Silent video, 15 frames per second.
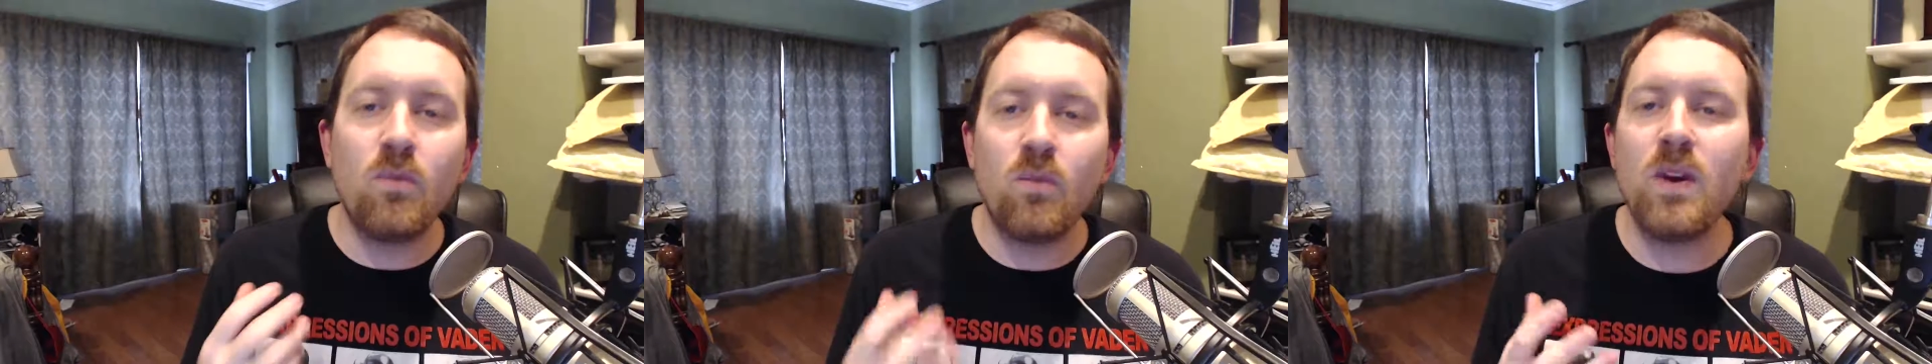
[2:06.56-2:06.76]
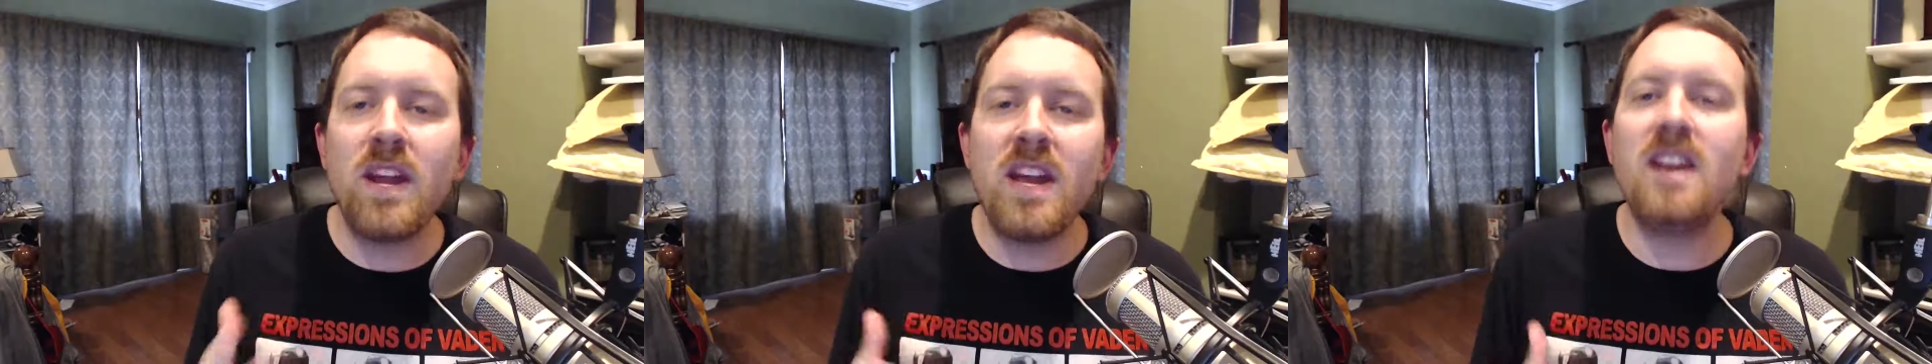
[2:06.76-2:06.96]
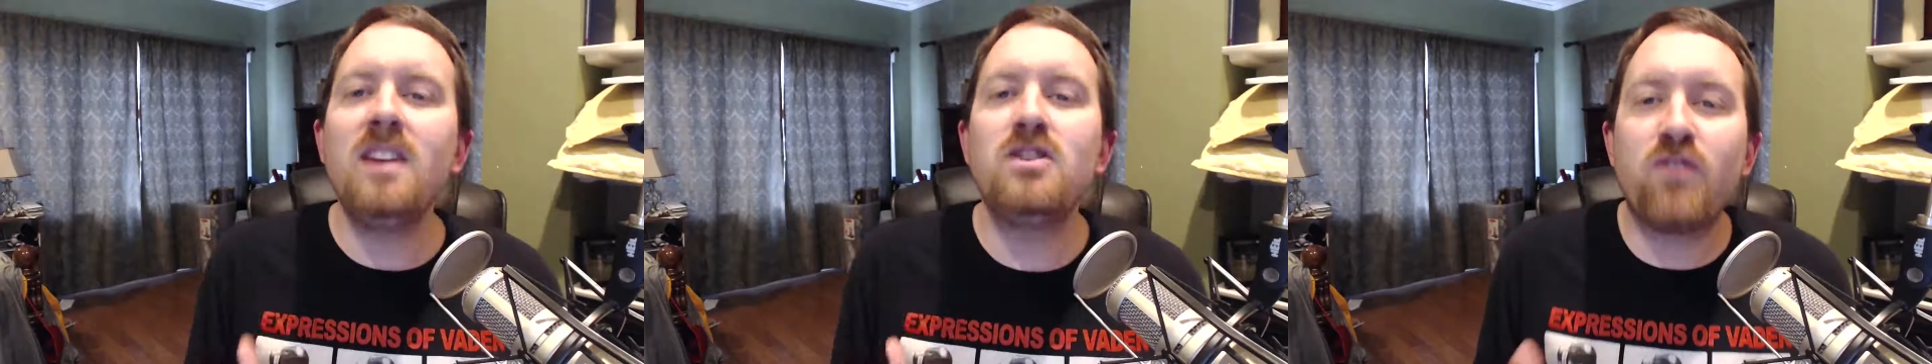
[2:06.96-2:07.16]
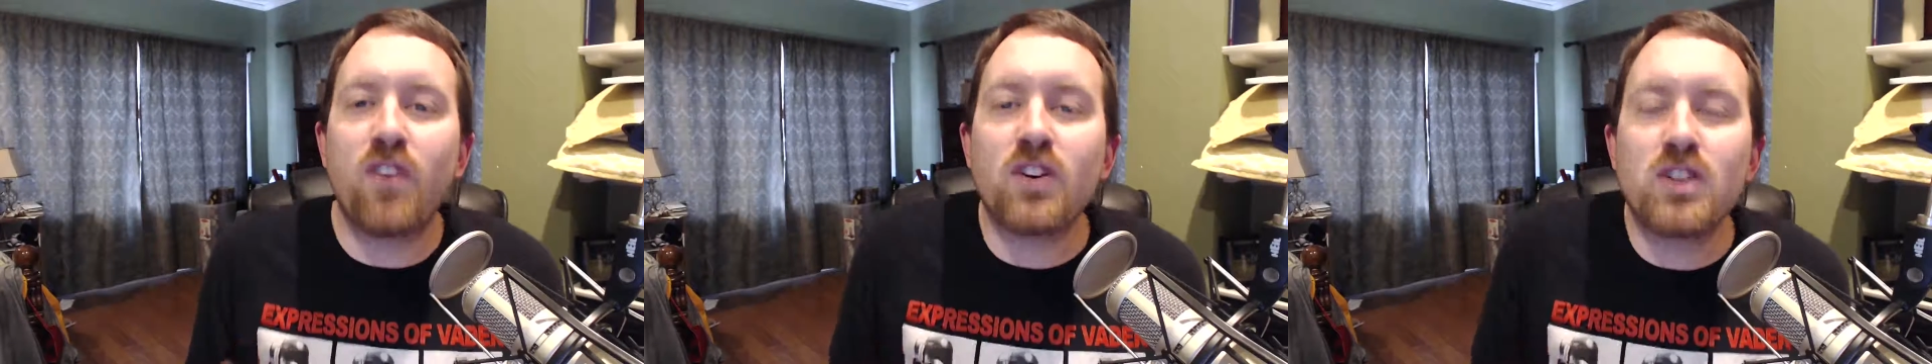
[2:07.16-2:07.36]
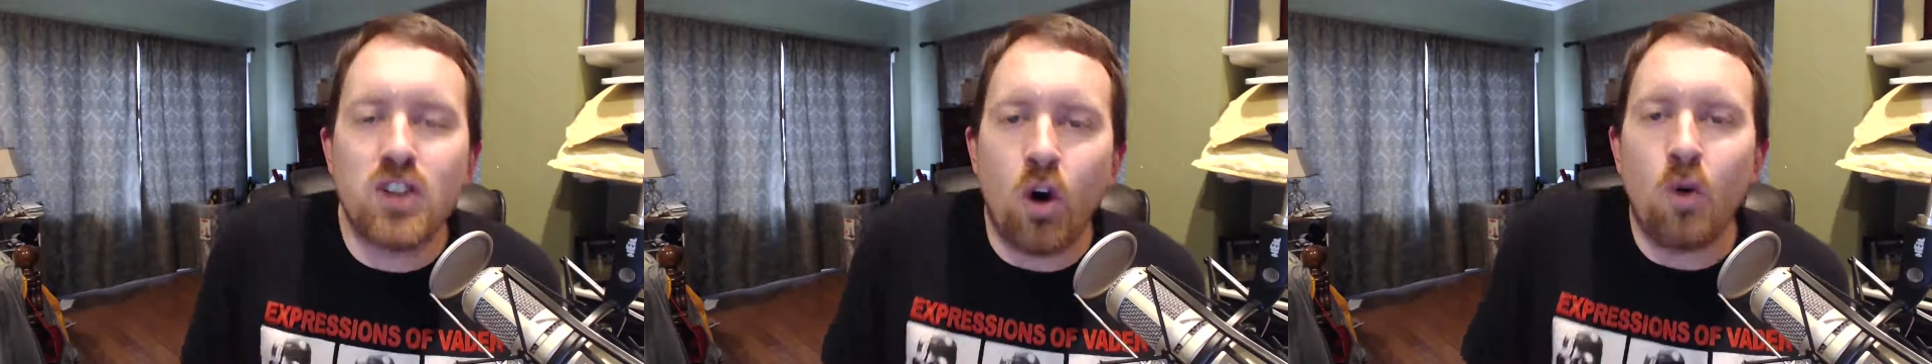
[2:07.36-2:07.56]
when he
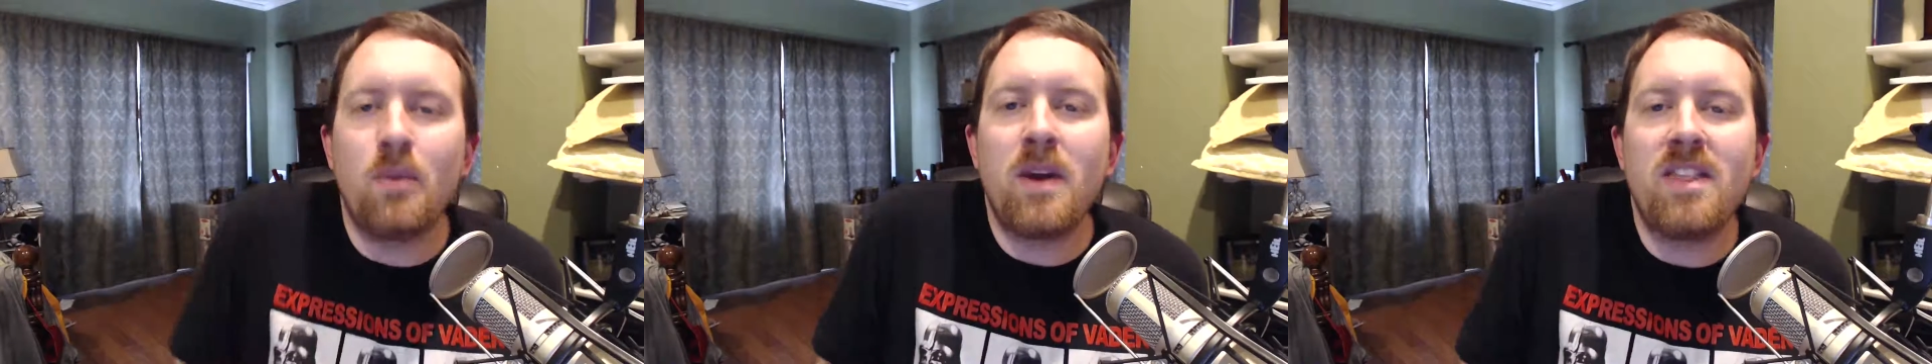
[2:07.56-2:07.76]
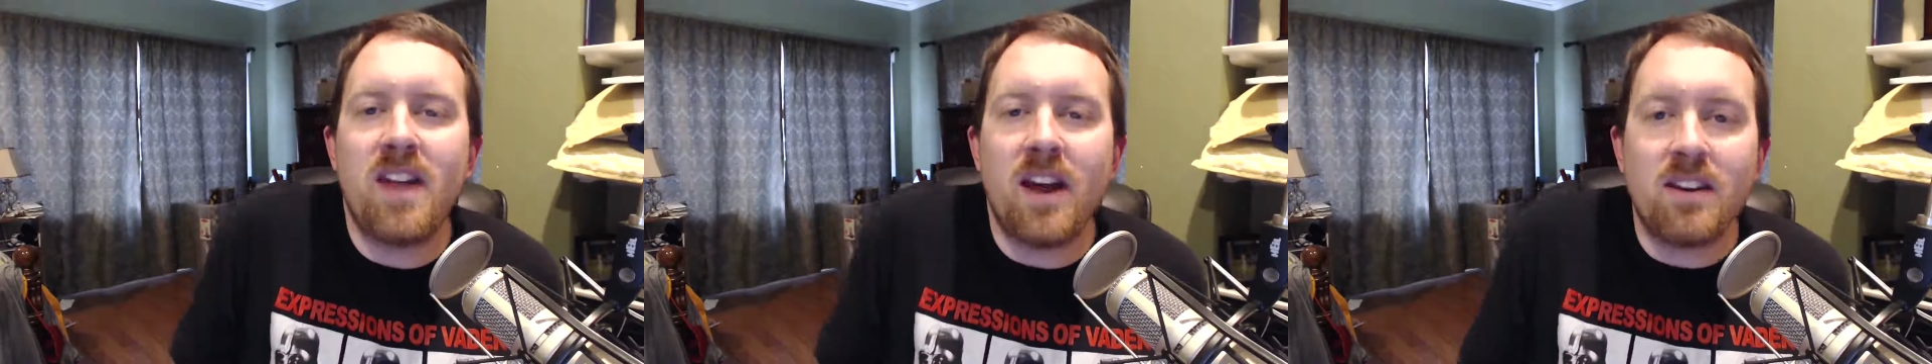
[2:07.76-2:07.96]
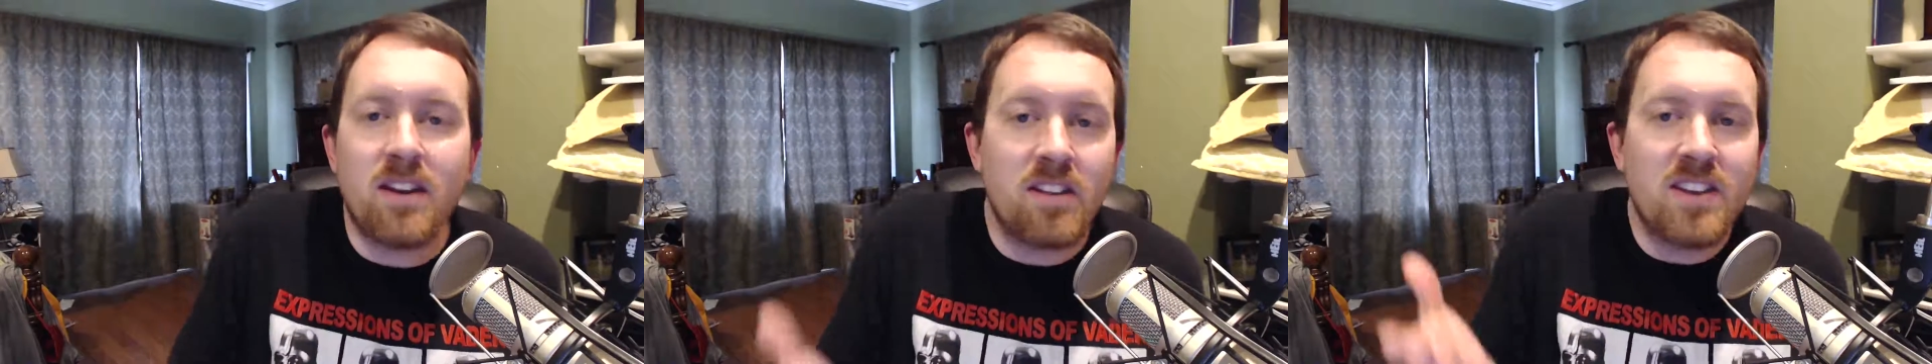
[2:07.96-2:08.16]
first told me that